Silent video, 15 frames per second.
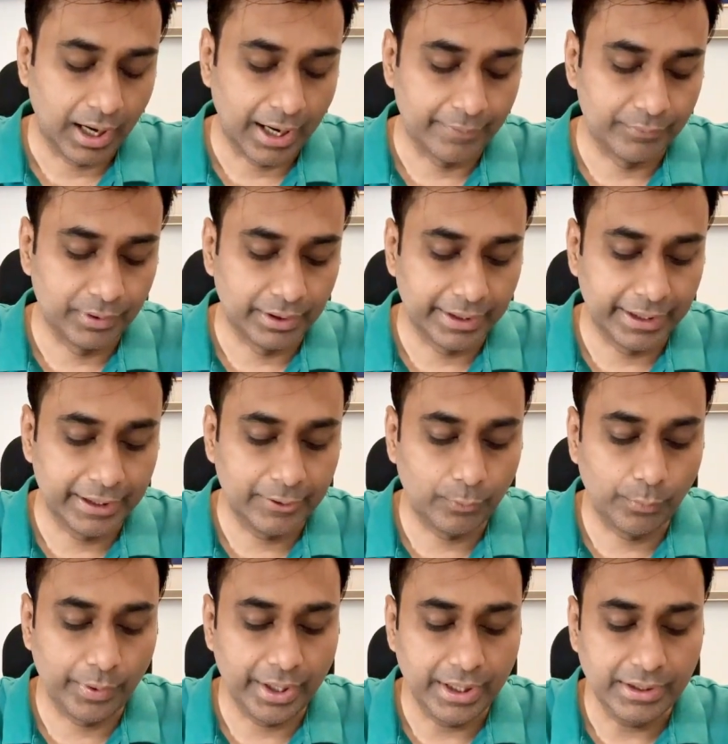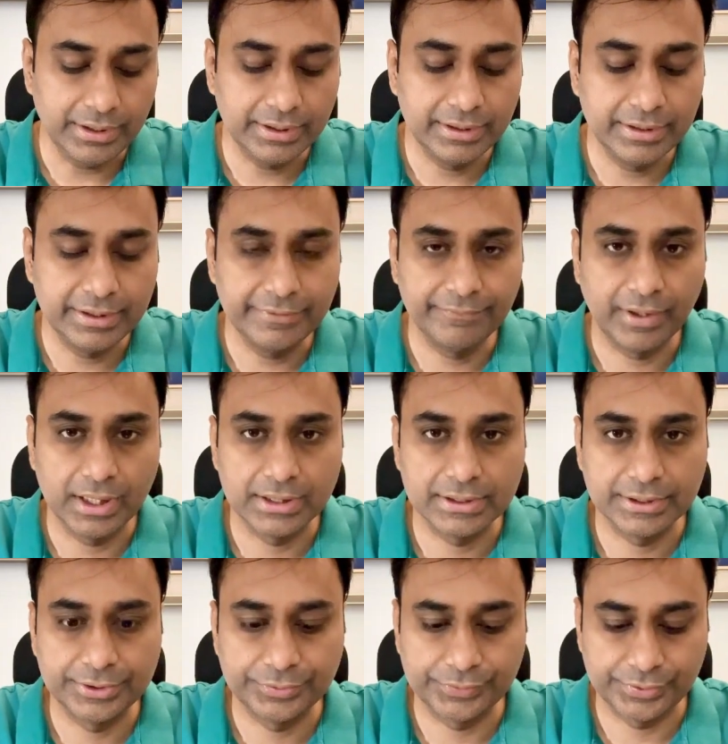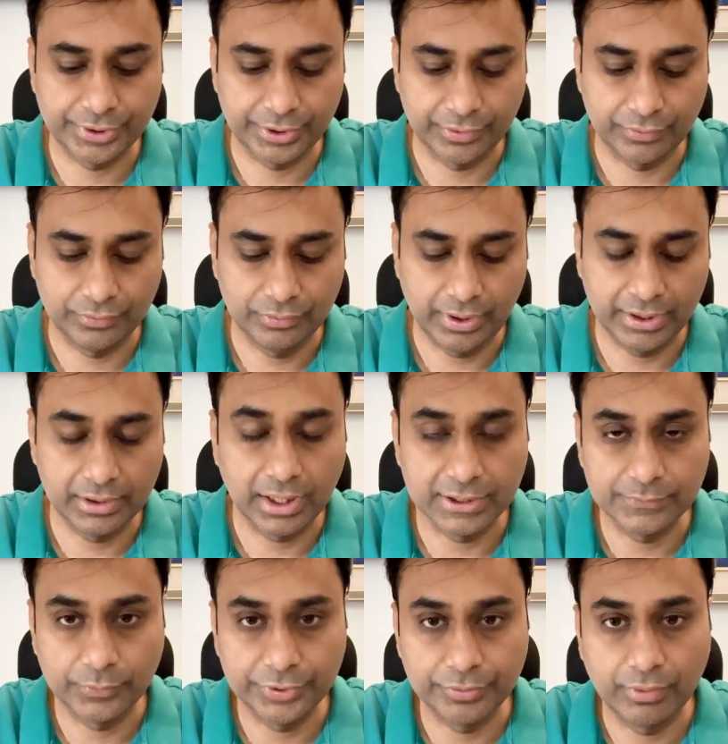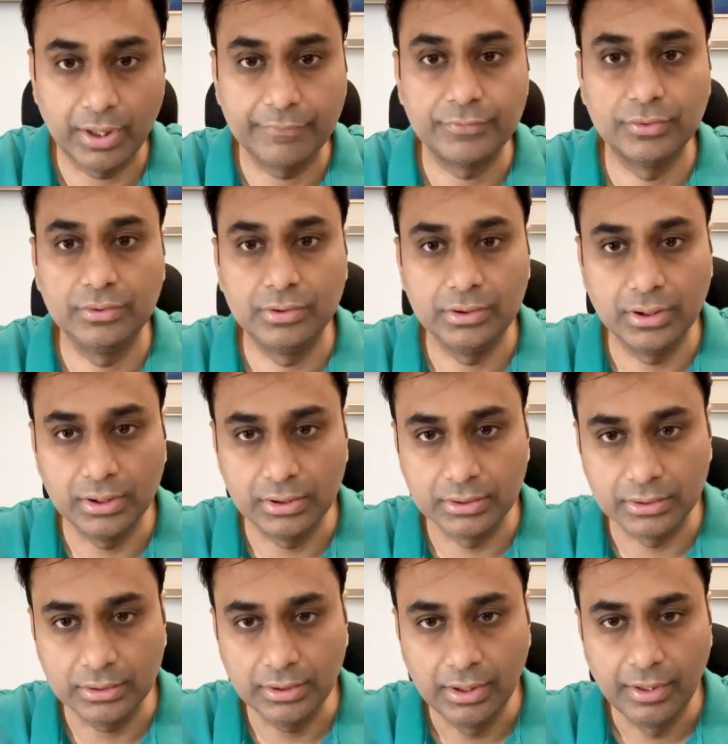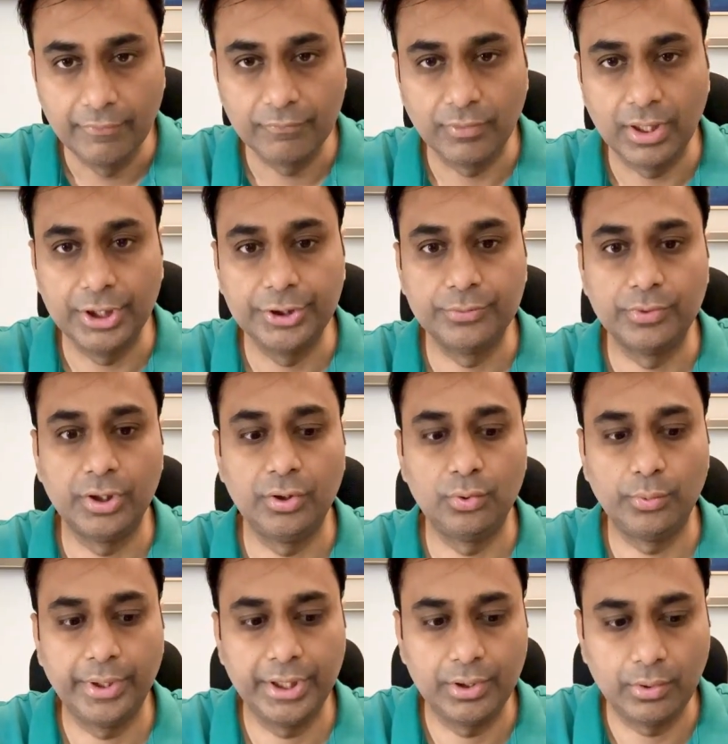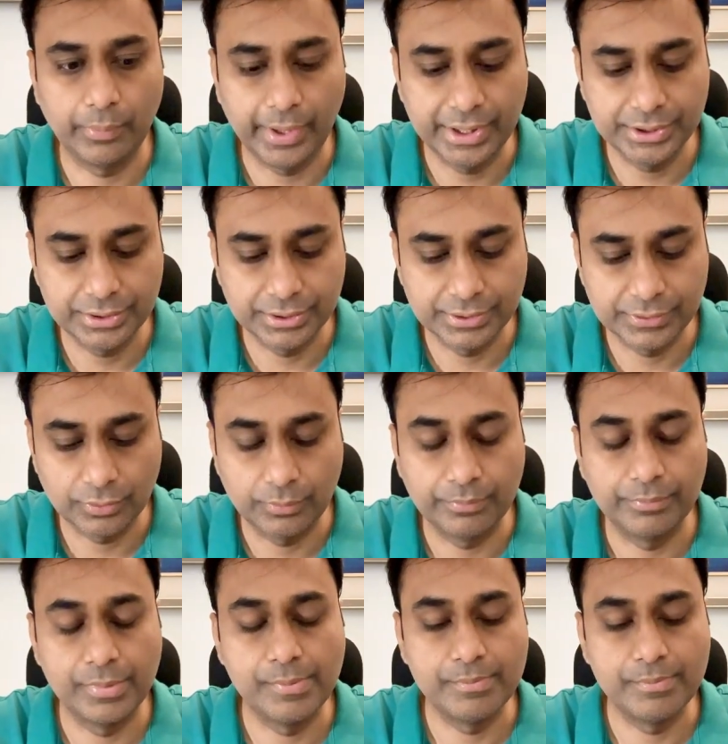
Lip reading: I will equate the divisor to 0, and that's what you have to learn while you are doing questions, or